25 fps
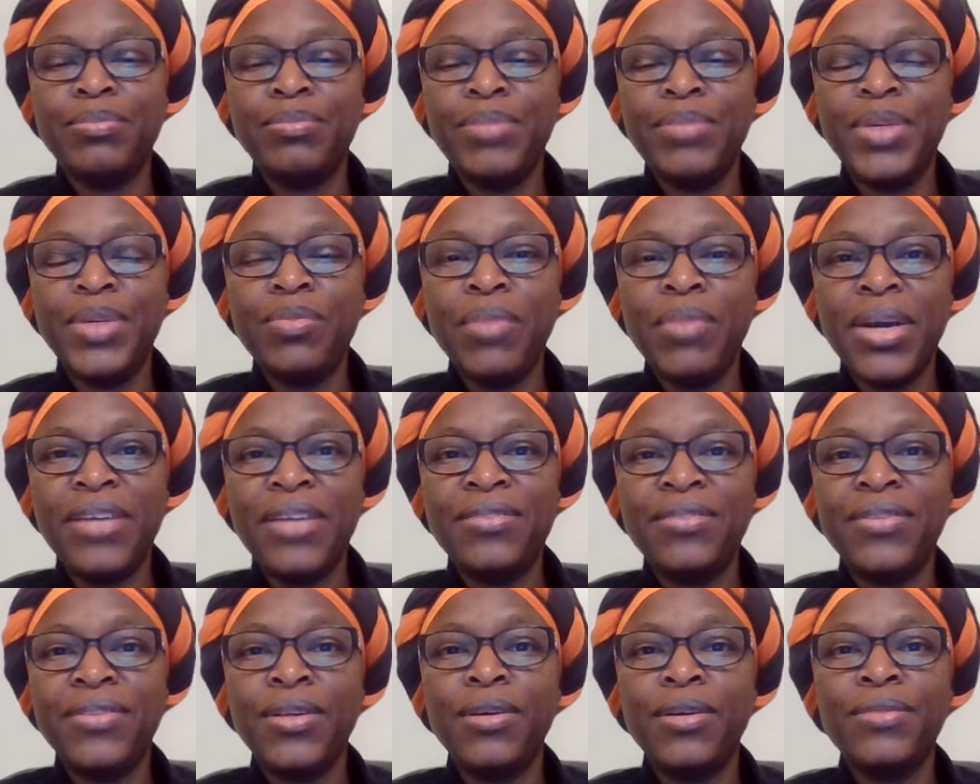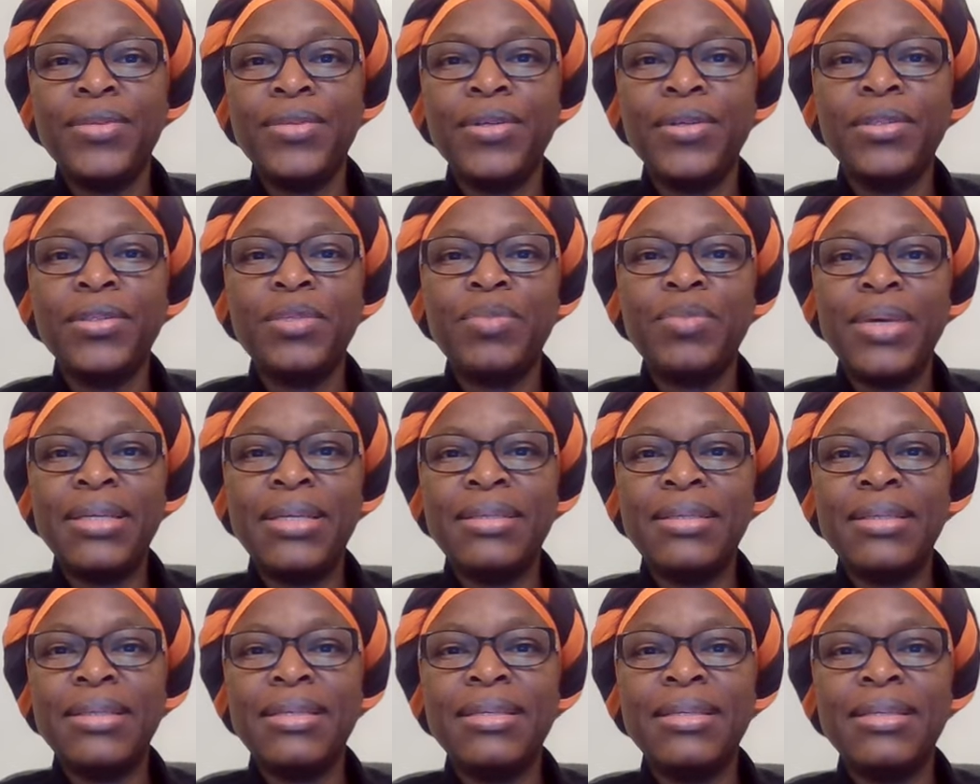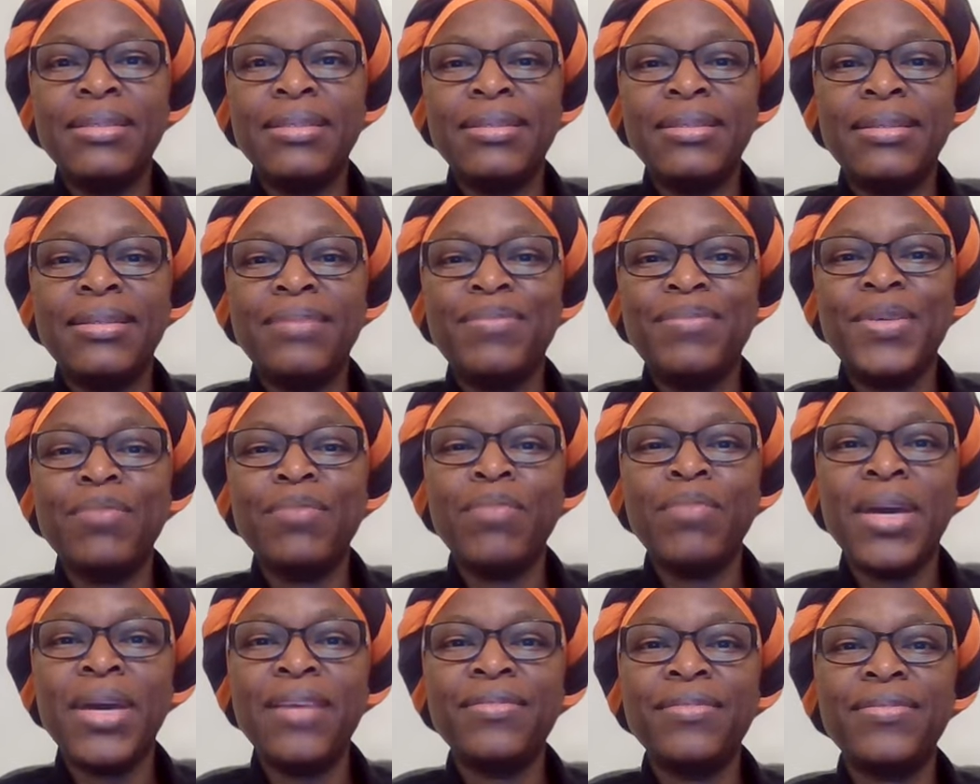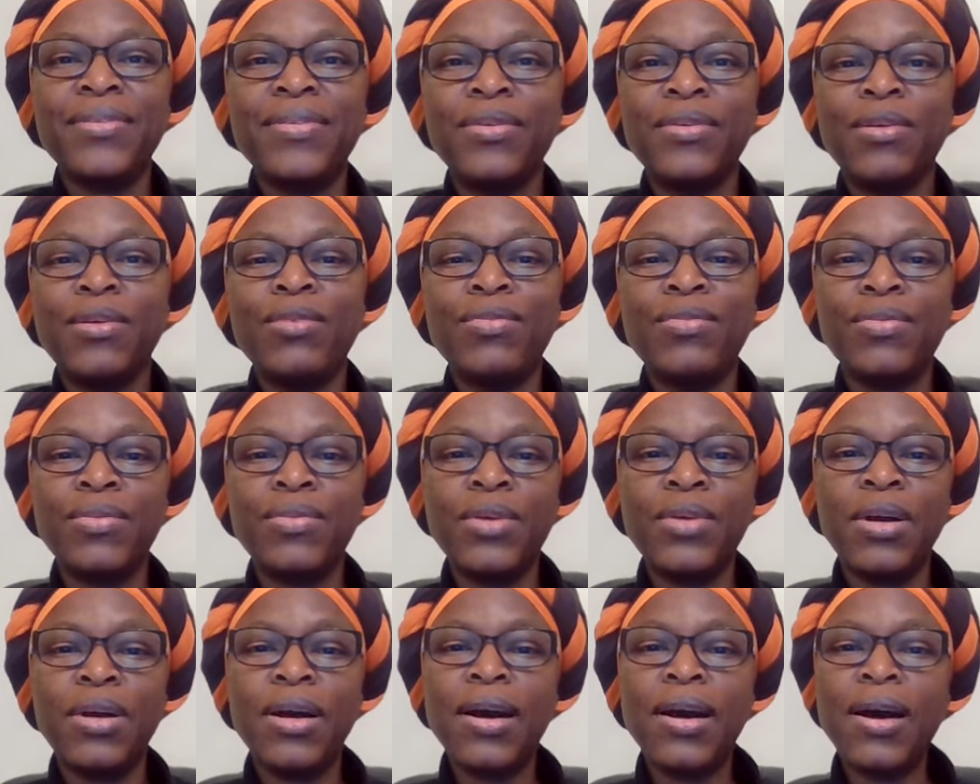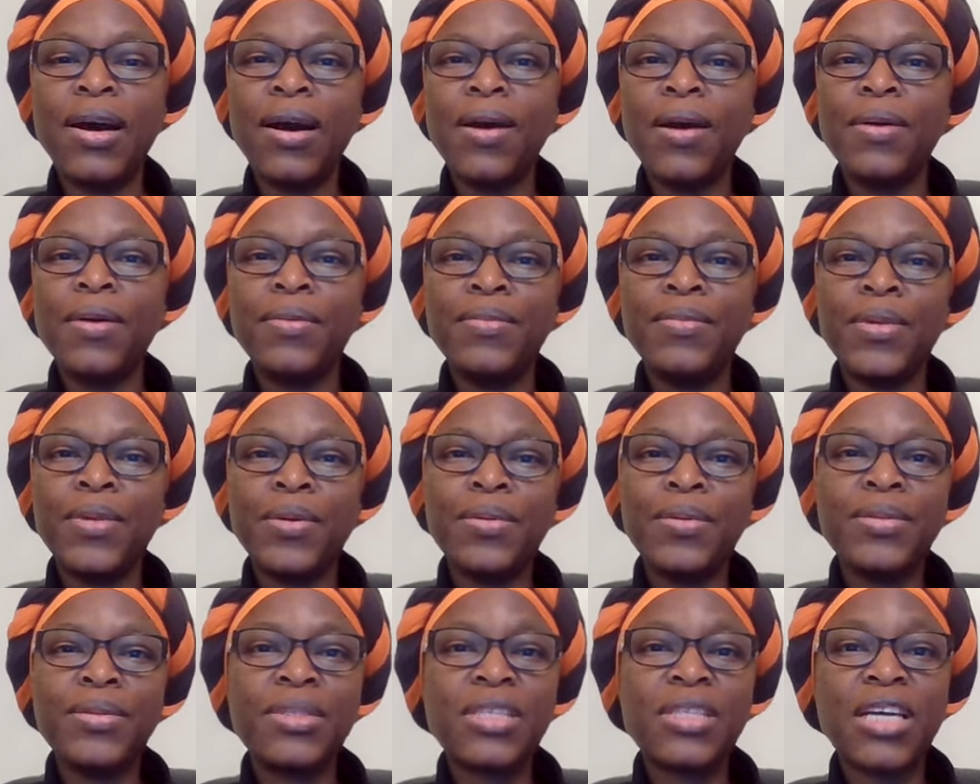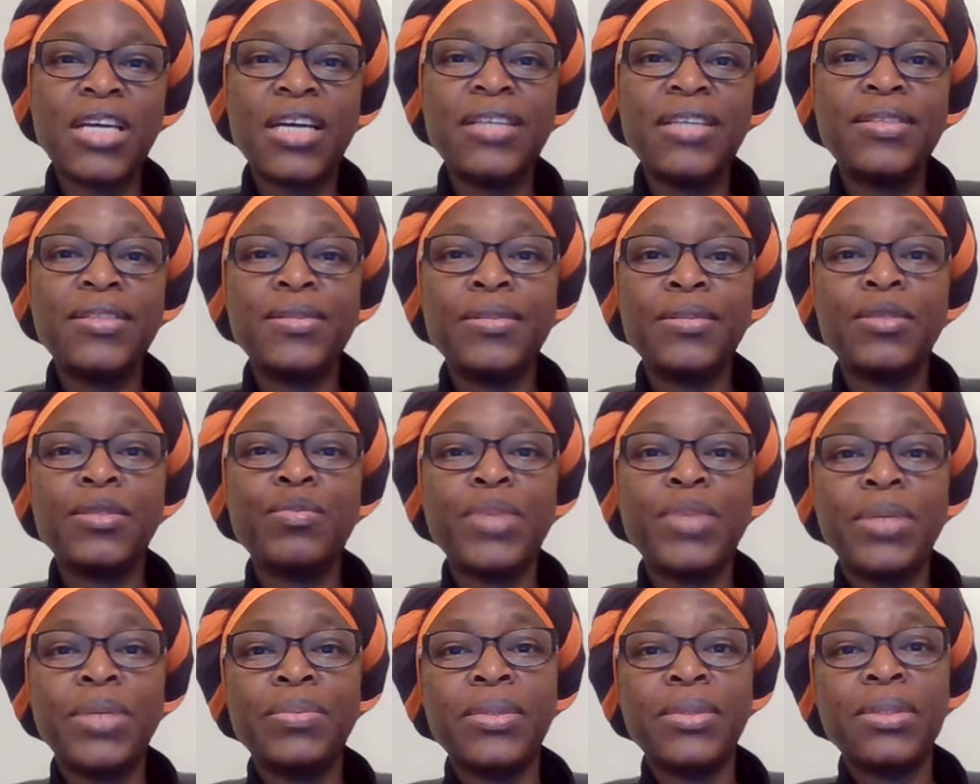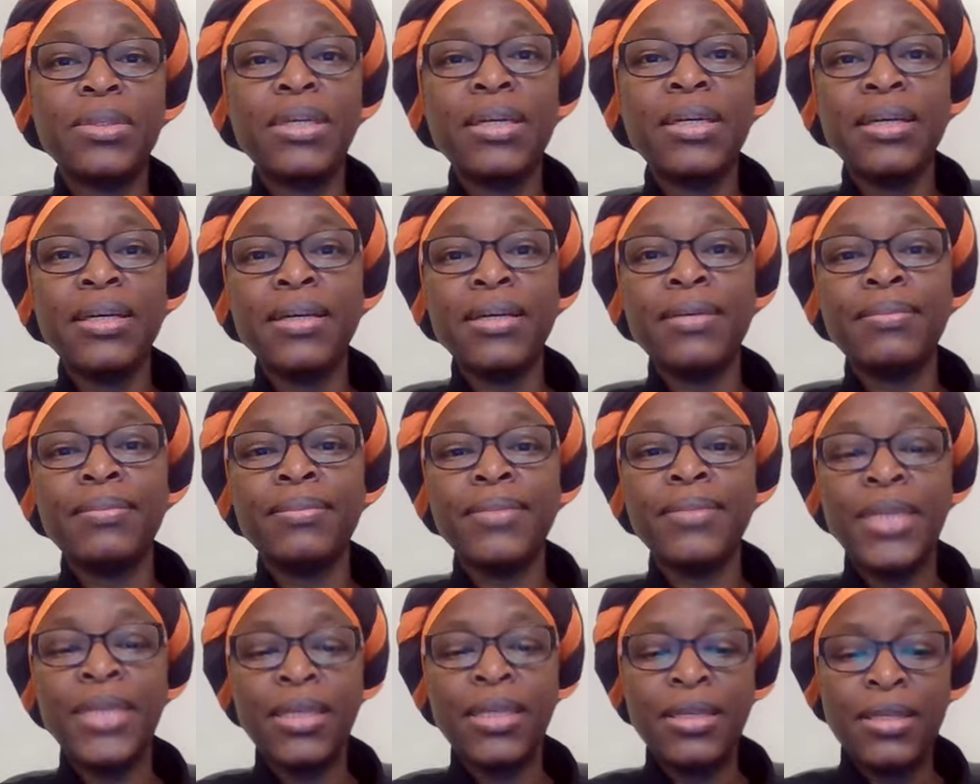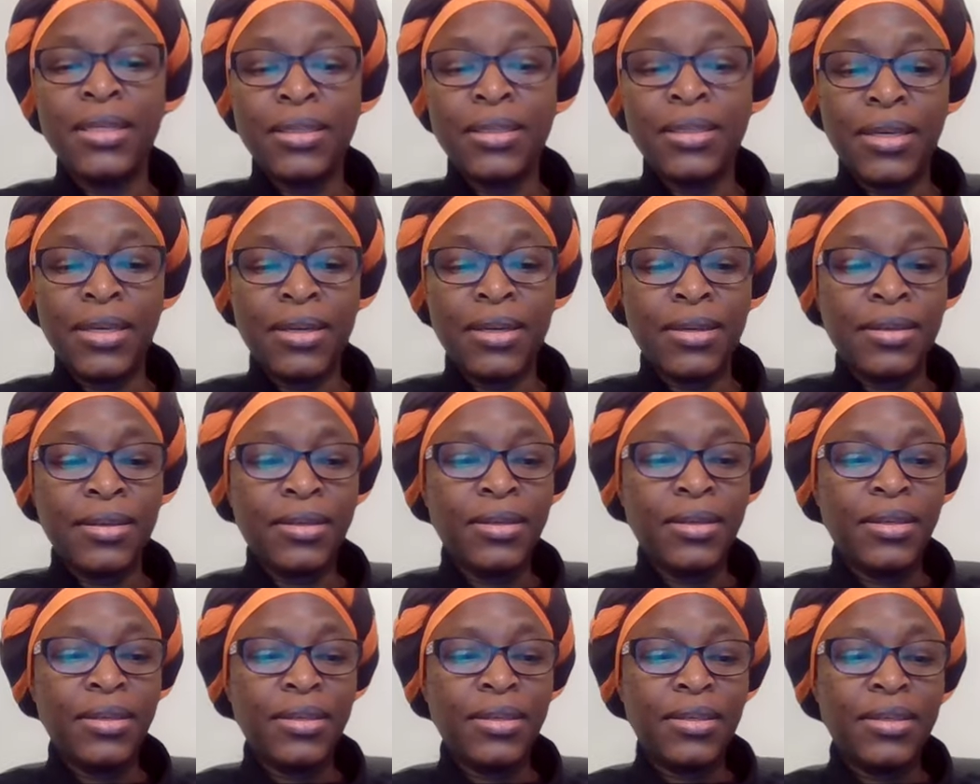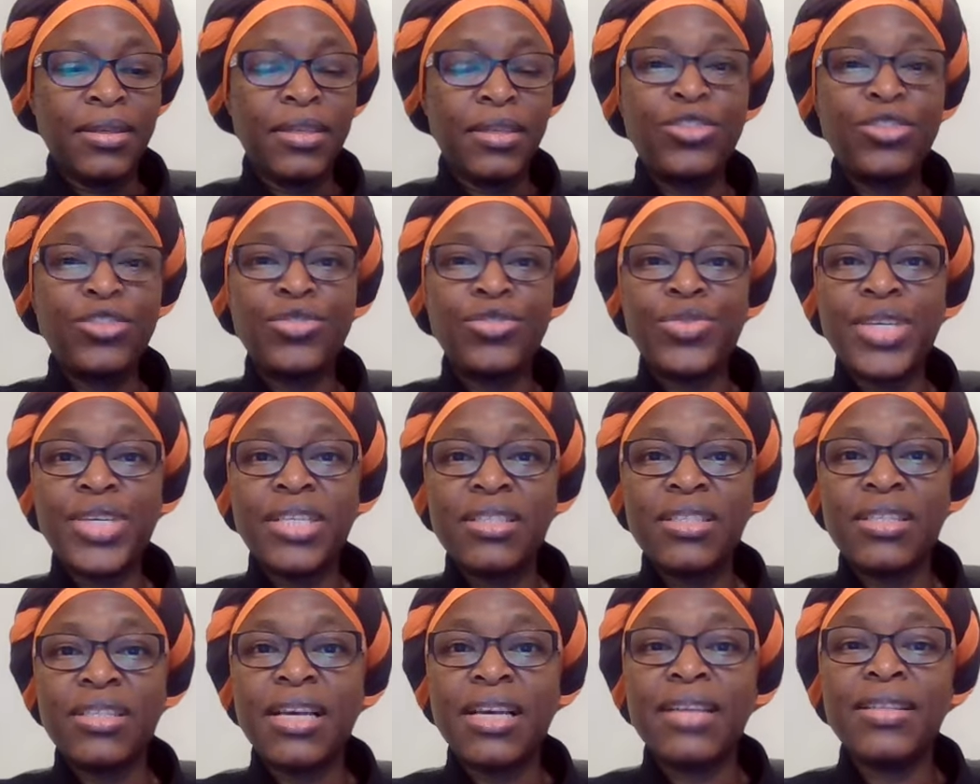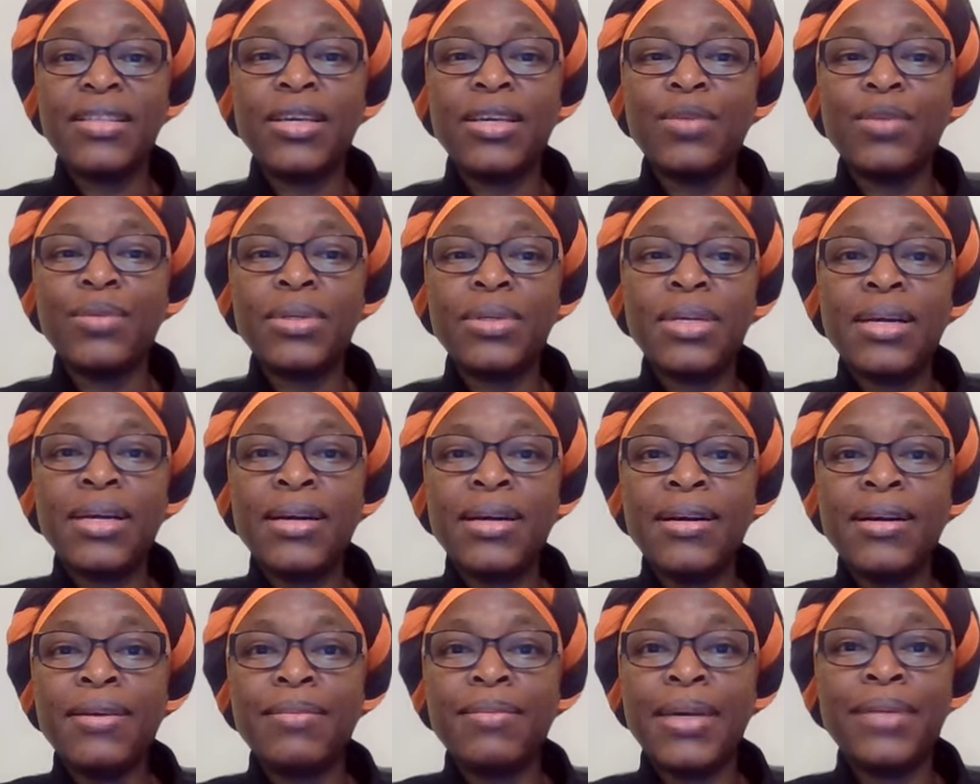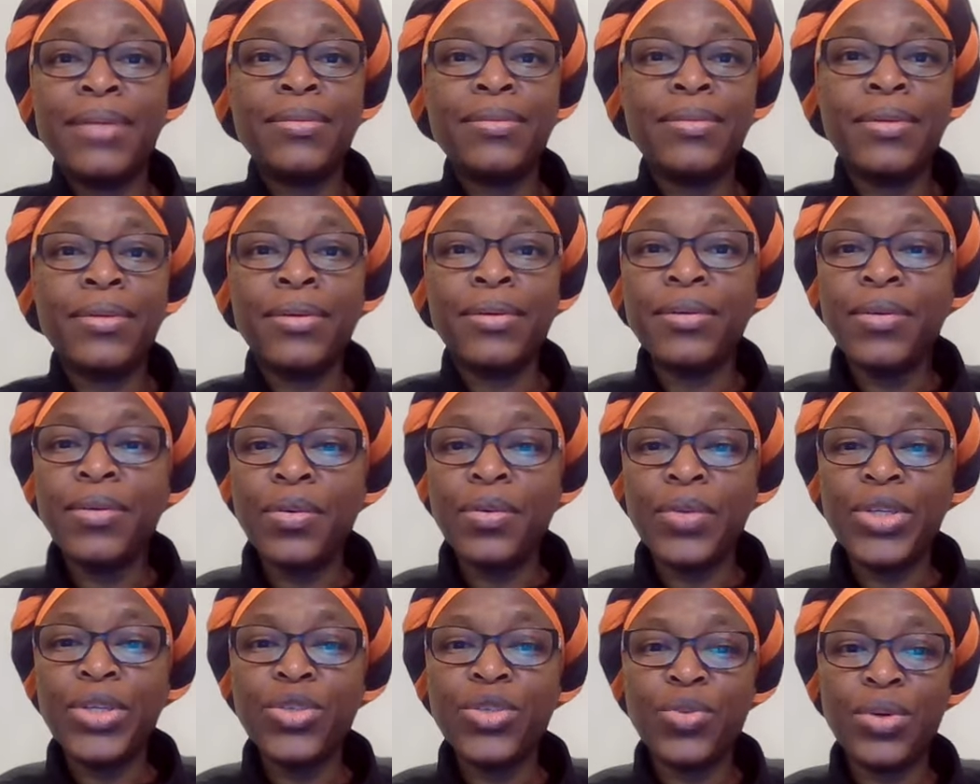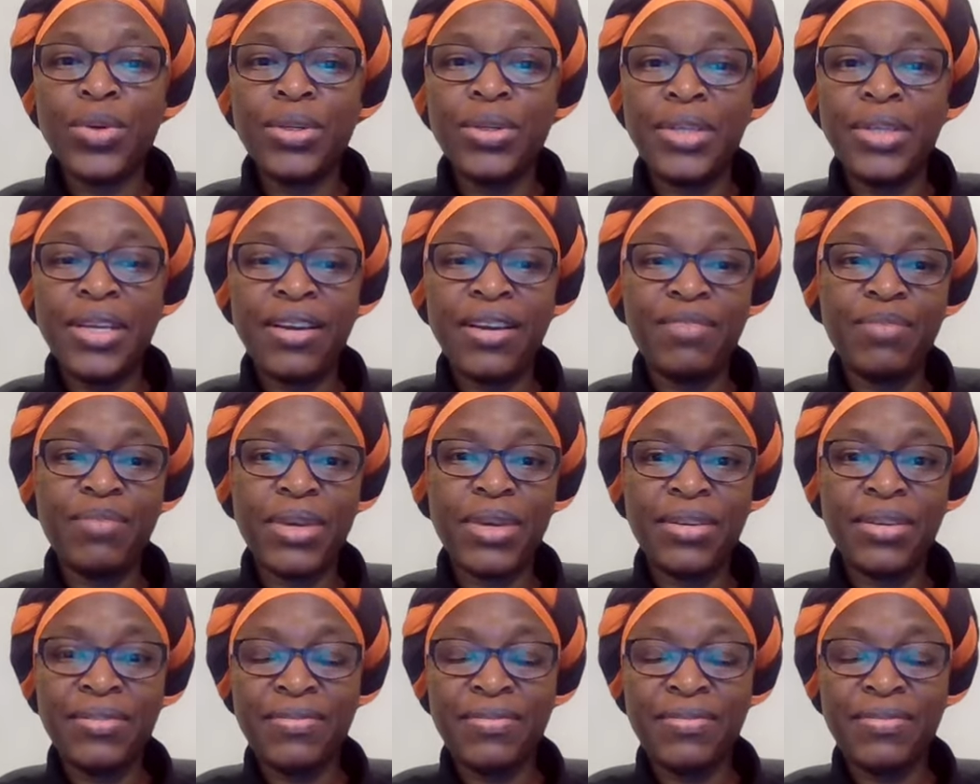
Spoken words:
Be mindful of your spending. Be mindful of how those titled people come, the tricks that they would come. I do not know which one they have